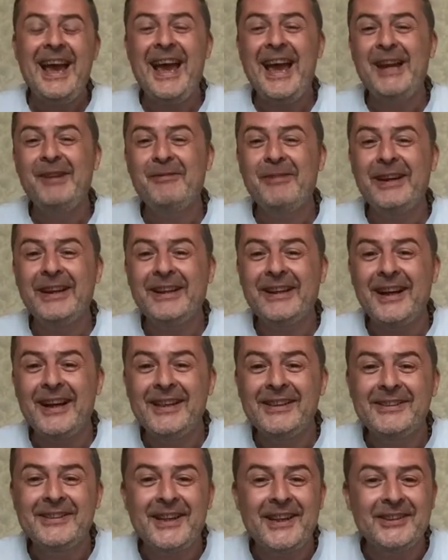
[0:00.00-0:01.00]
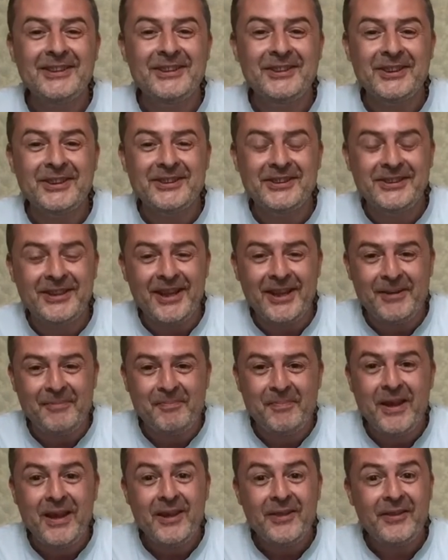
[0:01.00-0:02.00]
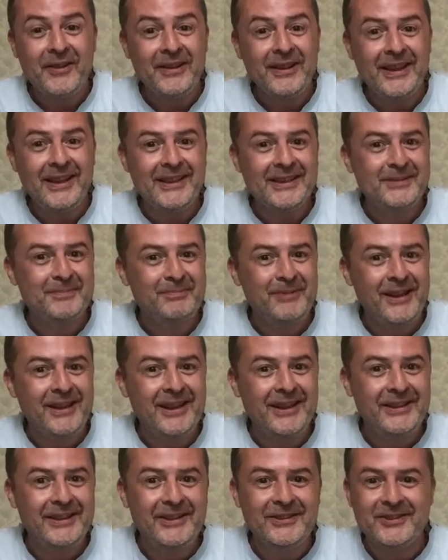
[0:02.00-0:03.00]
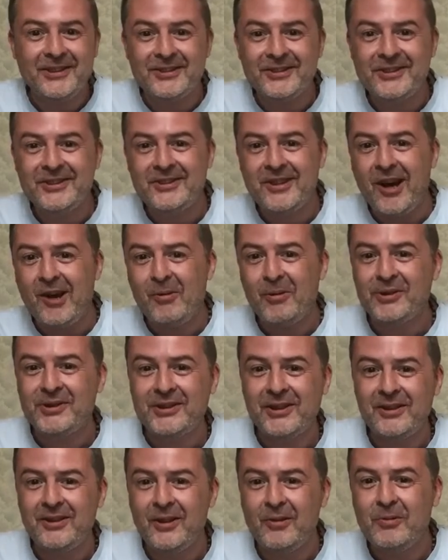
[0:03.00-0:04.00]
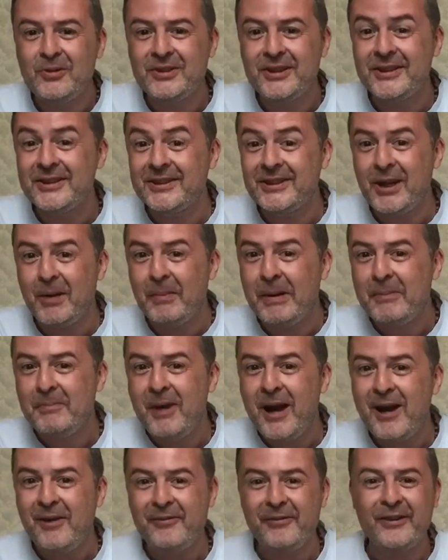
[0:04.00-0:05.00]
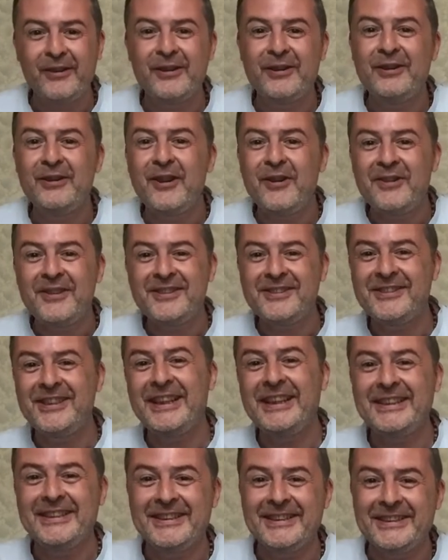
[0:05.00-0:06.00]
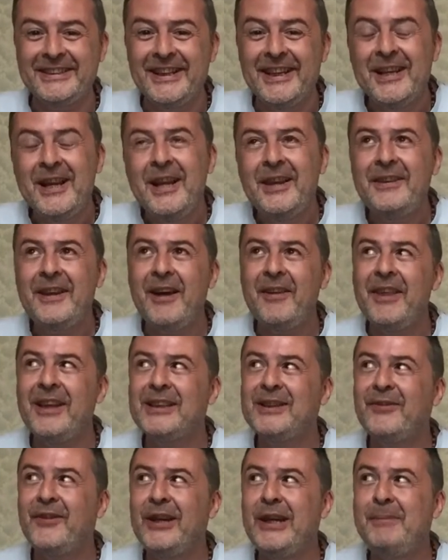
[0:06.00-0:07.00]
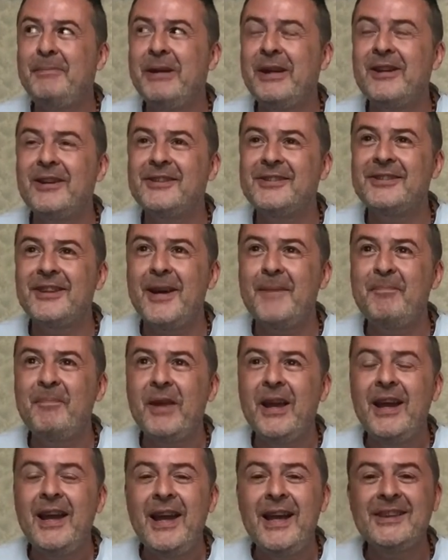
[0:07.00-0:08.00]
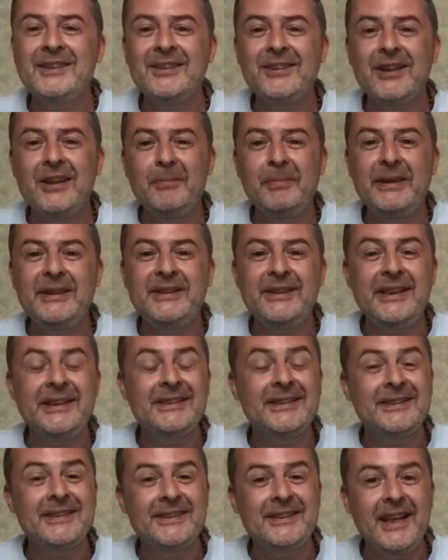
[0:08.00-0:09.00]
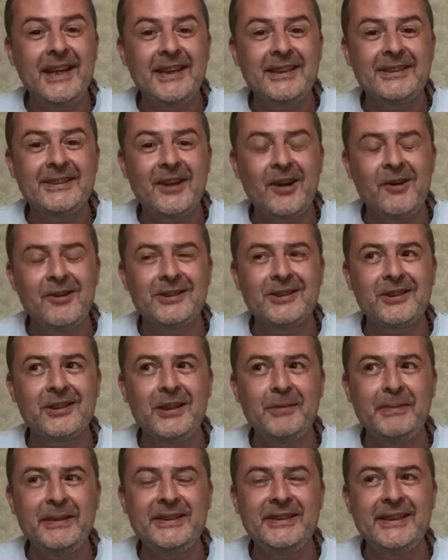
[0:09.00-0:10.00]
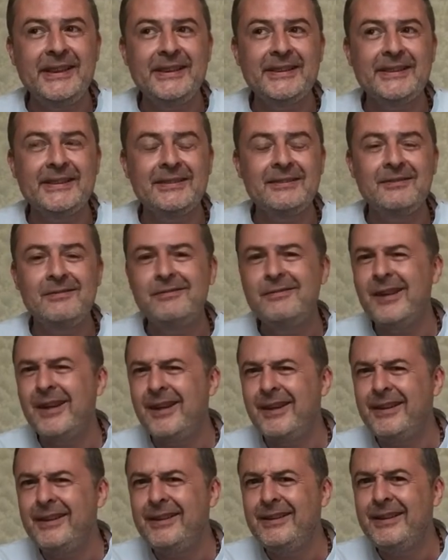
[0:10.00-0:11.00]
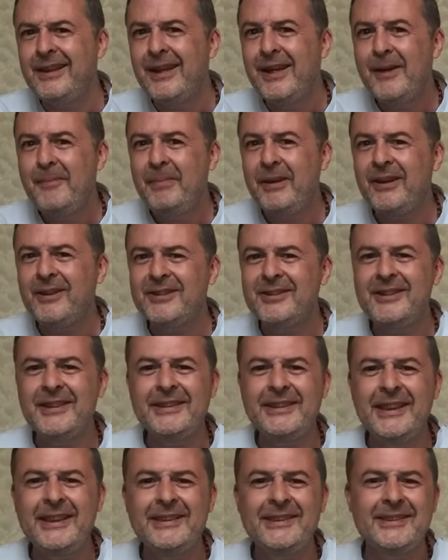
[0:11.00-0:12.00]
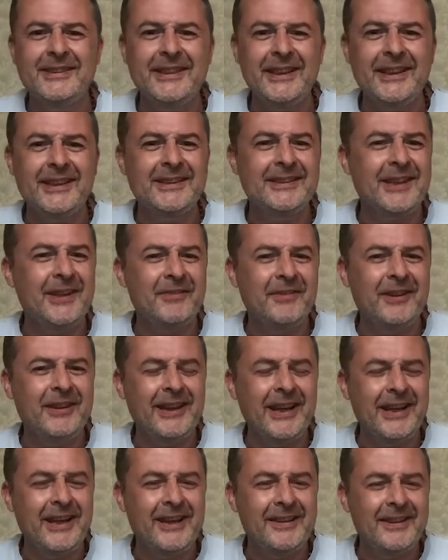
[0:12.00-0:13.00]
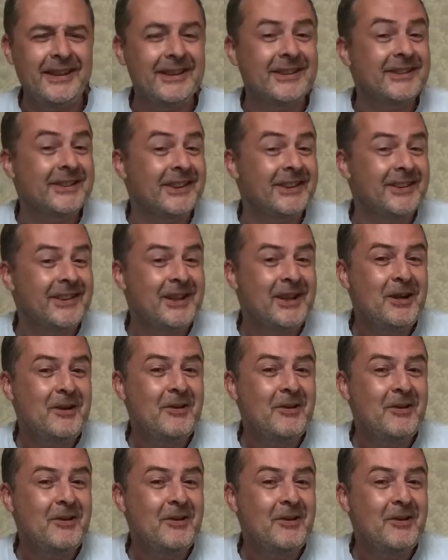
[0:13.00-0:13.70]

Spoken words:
Anyway, guys, that's just the latest breaking news on Star Wars The Clone Wars. It's coming back for another season. Now, that's funny because is it going to be season 6 or is it going to be season 9? Because they did 6, 7 and 8, I think so.